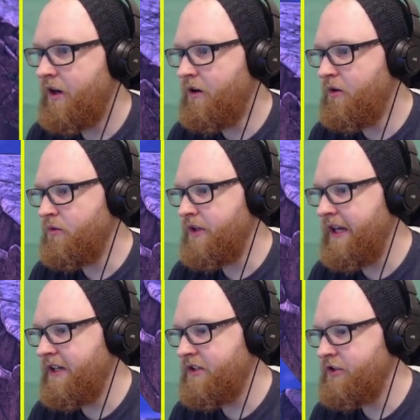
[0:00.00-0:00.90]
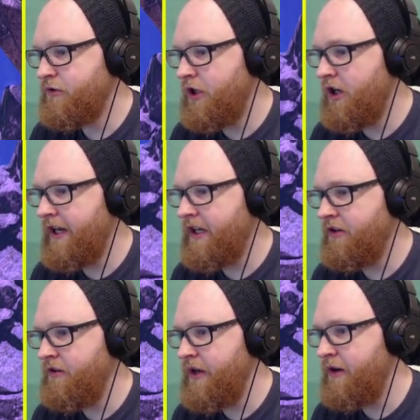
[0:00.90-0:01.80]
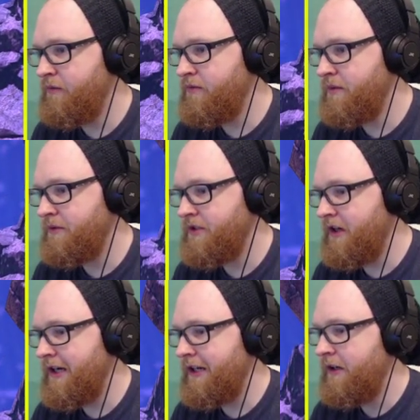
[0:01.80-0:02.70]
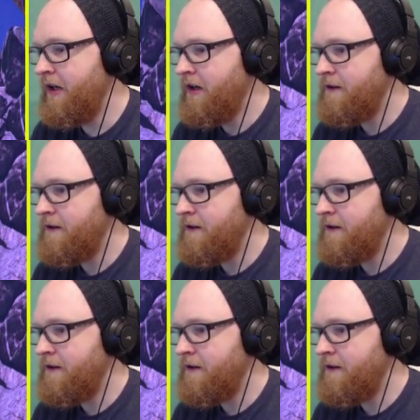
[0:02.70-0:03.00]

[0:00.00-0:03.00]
Oh, yes, your haiku helped me. Was it haiku?